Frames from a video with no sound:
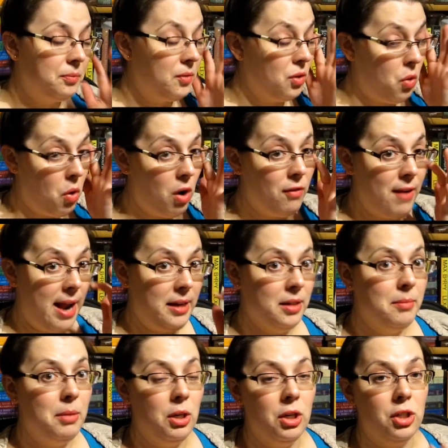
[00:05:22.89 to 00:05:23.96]
Laura
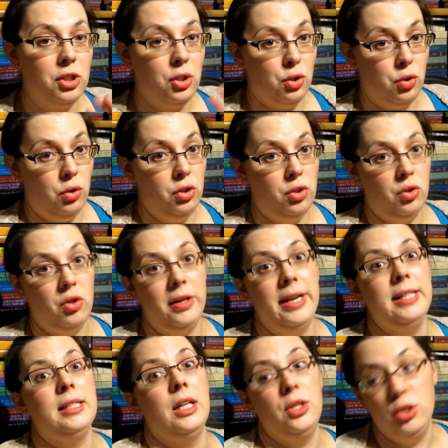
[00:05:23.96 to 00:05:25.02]
Vandenberg's short
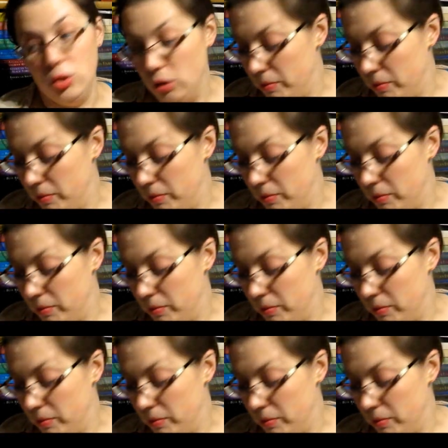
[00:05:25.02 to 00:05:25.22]
stories, you